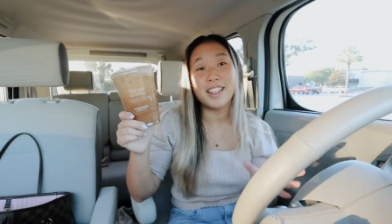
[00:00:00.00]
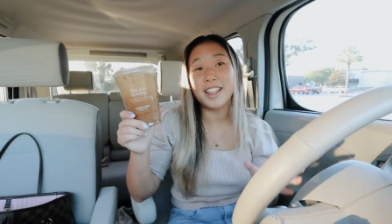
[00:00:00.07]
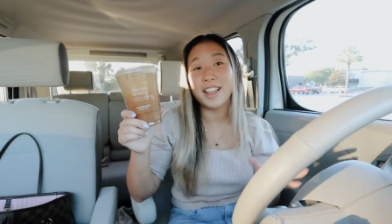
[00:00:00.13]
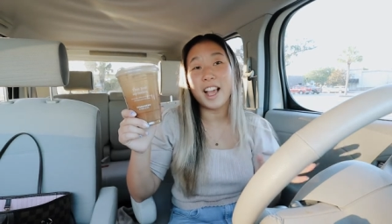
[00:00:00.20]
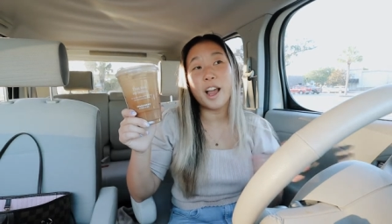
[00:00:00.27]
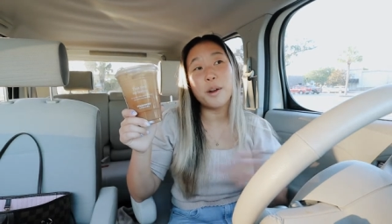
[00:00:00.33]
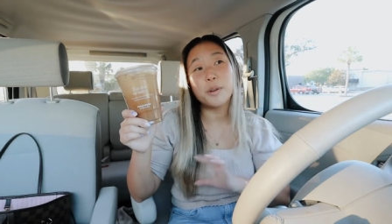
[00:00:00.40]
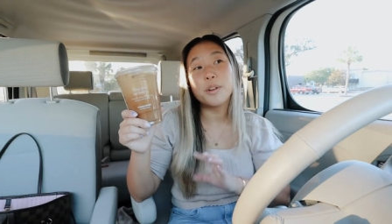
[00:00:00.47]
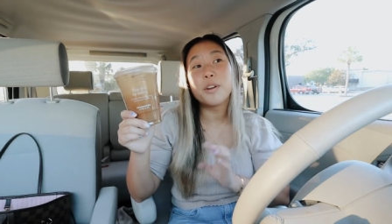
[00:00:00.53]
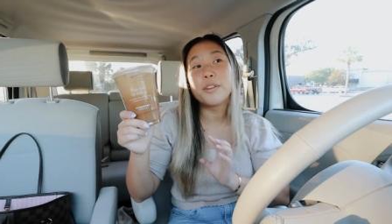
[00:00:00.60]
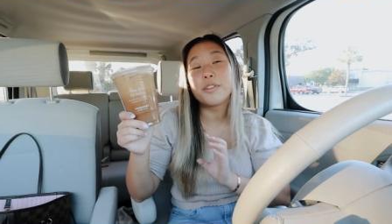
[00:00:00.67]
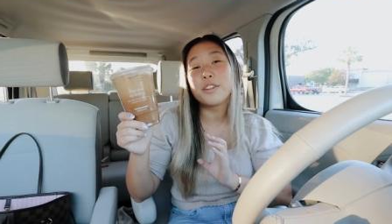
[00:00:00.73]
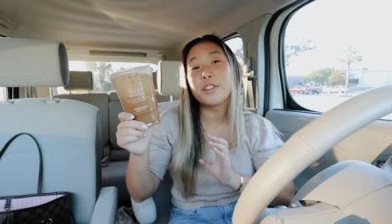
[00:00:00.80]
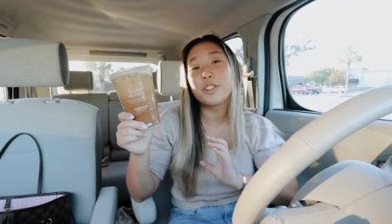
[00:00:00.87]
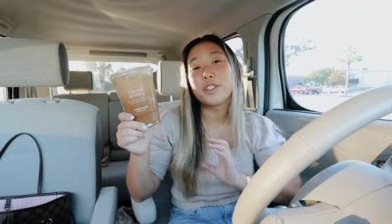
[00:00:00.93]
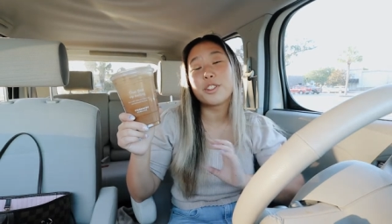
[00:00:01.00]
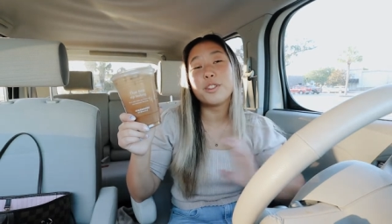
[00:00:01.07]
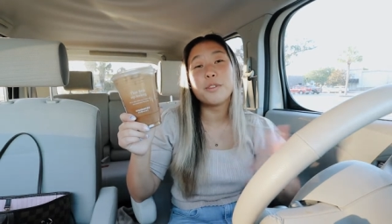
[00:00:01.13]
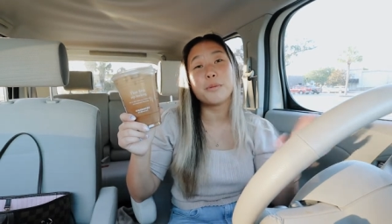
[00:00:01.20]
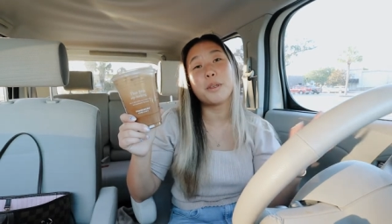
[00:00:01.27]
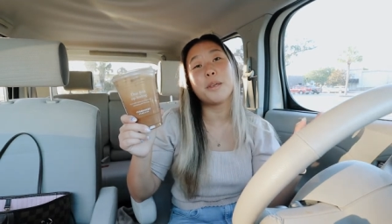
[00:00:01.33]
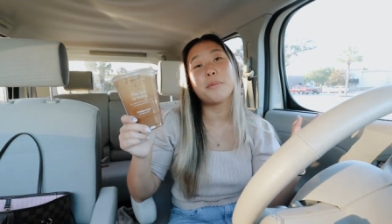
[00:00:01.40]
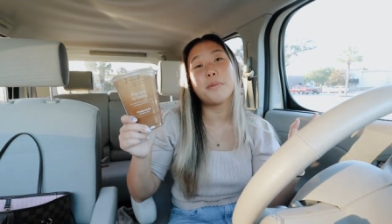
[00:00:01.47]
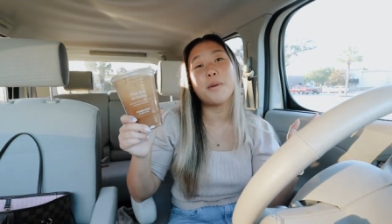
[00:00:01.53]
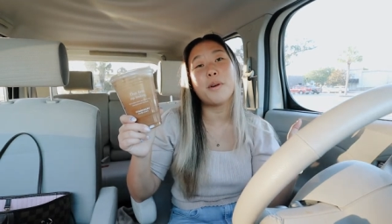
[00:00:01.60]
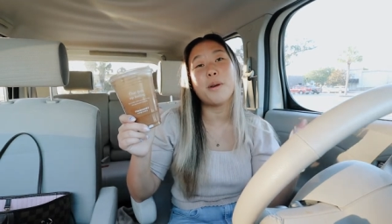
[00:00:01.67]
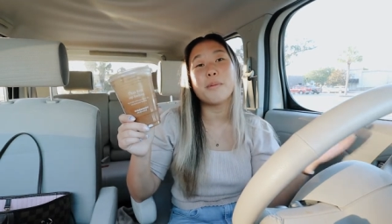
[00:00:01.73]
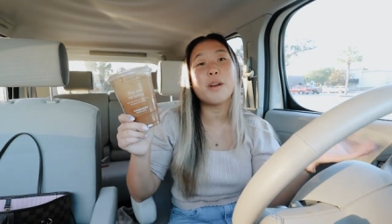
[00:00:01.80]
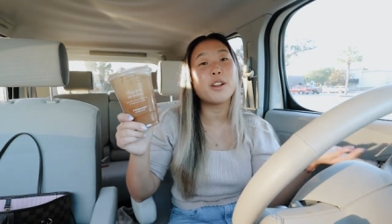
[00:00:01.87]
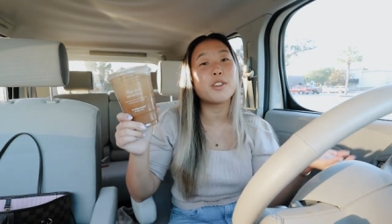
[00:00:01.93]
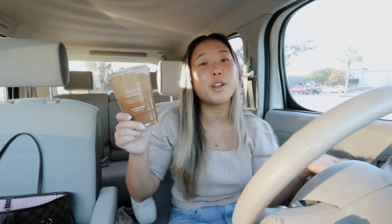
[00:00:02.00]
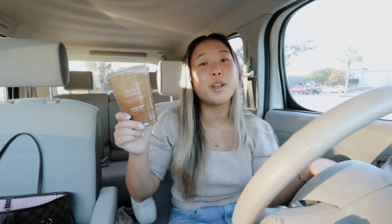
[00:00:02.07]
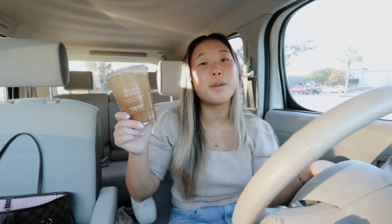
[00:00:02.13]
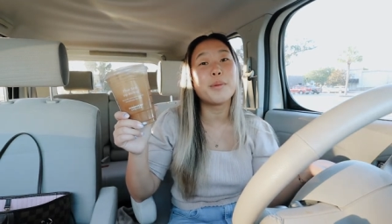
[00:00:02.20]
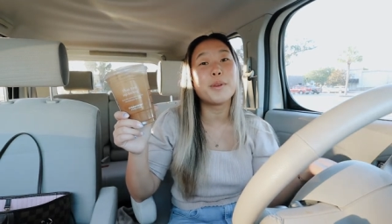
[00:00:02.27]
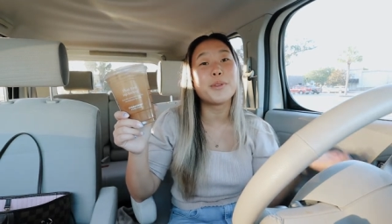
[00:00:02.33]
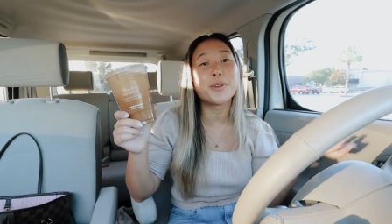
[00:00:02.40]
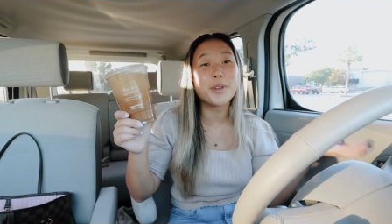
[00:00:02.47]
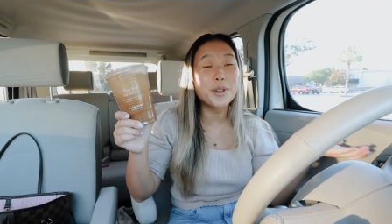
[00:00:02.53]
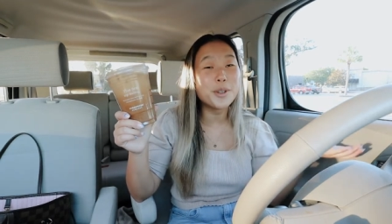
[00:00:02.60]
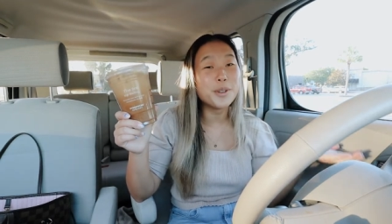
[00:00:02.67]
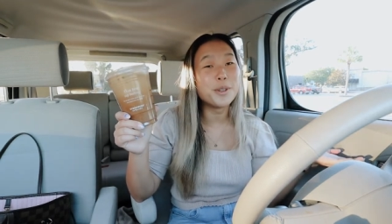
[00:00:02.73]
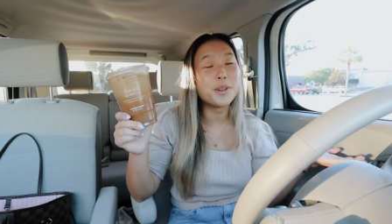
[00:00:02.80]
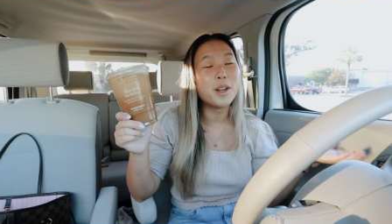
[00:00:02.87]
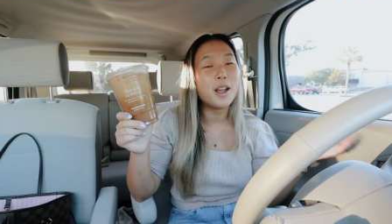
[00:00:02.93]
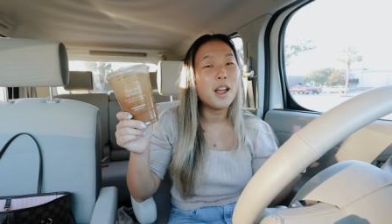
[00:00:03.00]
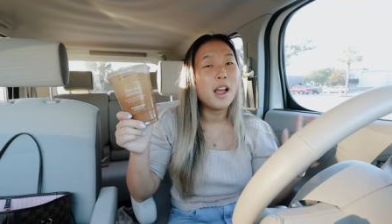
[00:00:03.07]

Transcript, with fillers: Like, I don't know if there's just new people. I'm not trying to be rude,